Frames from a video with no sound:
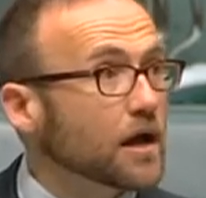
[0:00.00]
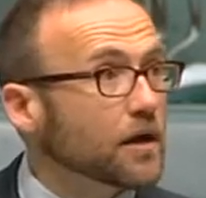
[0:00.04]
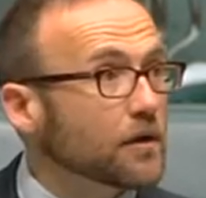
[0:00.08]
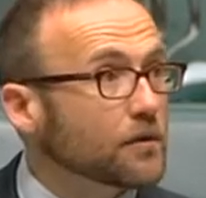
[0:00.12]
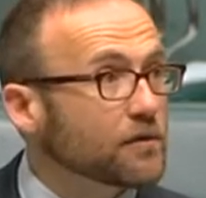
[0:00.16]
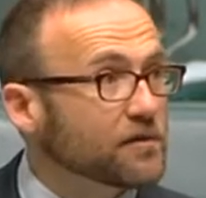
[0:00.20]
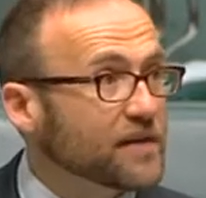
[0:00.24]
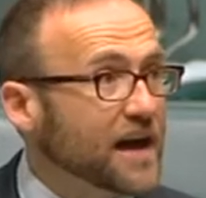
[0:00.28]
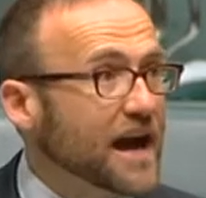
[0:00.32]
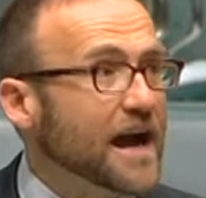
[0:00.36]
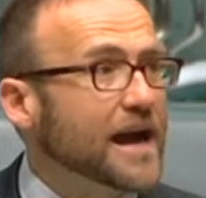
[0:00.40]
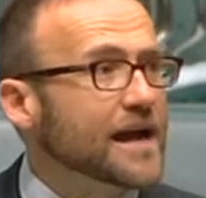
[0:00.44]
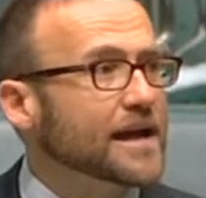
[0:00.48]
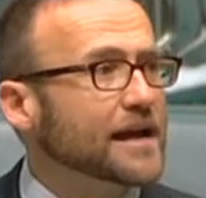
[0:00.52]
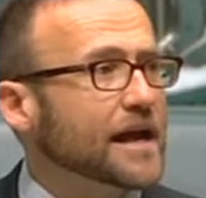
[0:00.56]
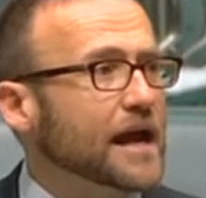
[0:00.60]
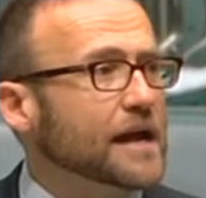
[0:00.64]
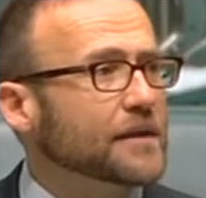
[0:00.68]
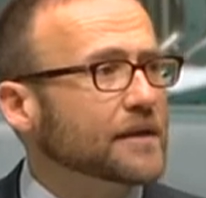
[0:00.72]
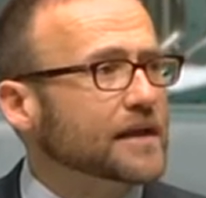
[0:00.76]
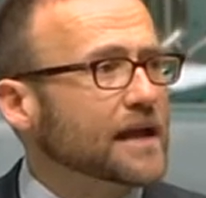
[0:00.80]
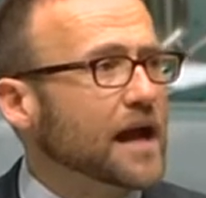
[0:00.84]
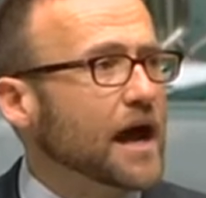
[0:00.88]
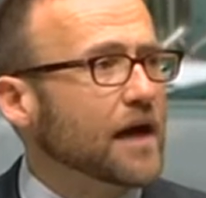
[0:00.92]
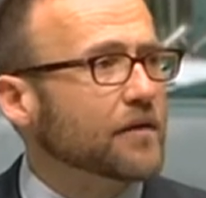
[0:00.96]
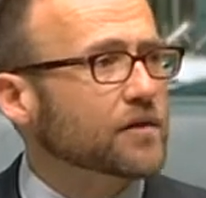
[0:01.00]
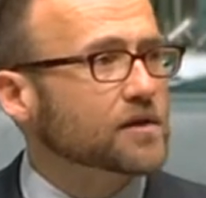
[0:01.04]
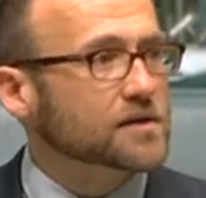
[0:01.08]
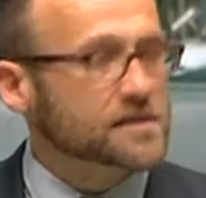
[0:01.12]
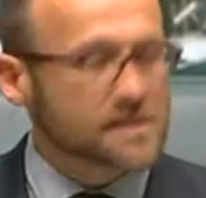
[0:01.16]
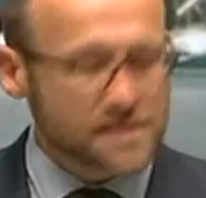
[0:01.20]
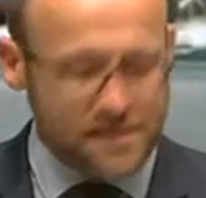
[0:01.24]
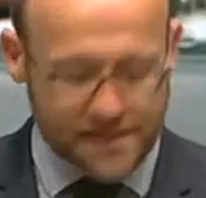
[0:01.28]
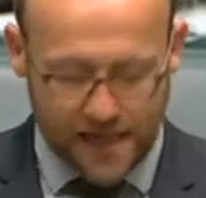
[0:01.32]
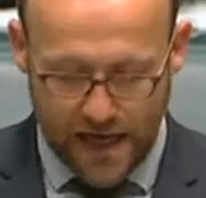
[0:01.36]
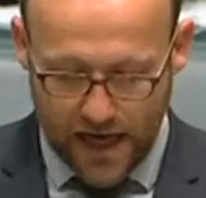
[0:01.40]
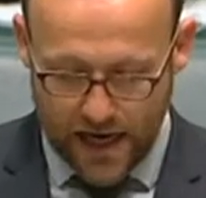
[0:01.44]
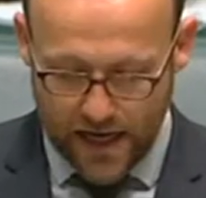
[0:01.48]
They and the others
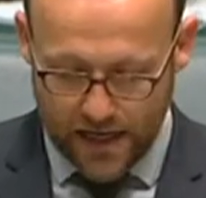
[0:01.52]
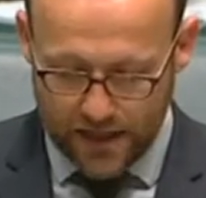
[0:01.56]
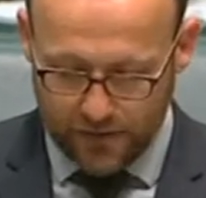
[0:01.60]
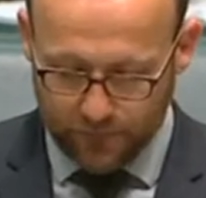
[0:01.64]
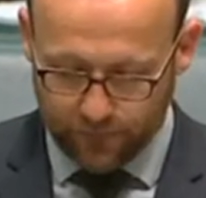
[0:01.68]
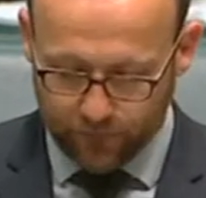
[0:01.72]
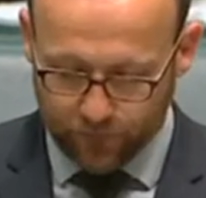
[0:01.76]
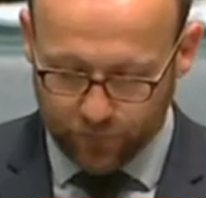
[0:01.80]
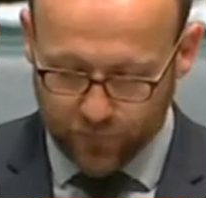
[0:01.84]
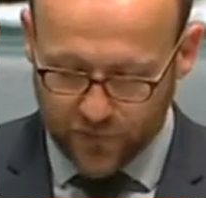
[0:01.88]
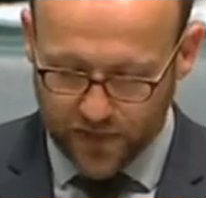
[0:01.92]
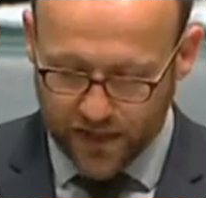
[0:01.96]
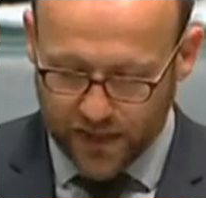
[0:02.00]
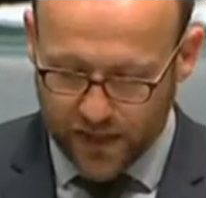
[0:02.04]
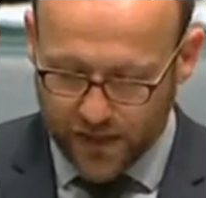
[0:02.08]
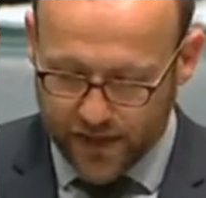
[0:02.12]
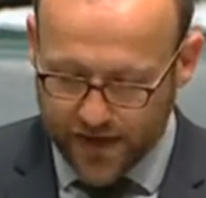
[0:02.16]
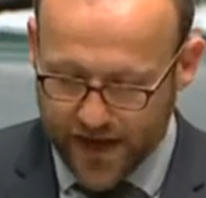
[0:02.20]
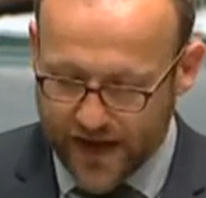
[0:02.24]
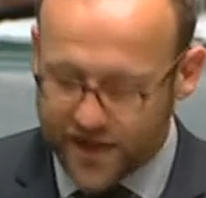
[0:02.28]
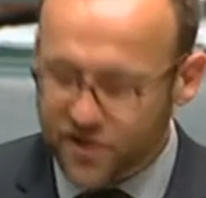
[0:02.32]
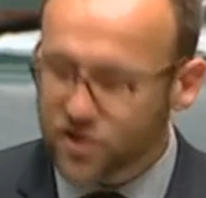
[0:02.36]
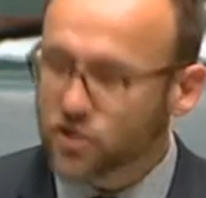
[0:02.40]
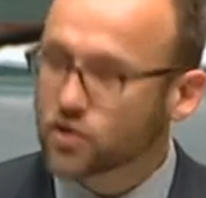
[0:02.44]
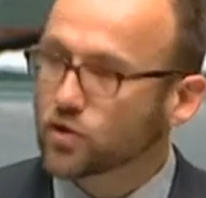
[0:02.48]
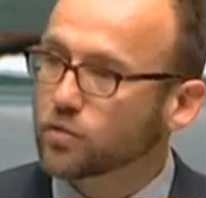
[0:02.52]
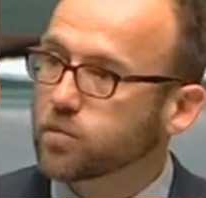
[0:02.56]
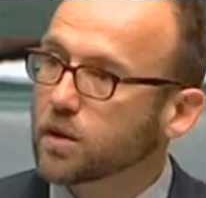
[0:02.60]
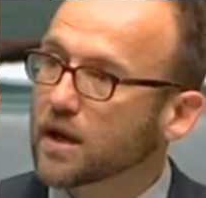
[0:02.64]
say that a national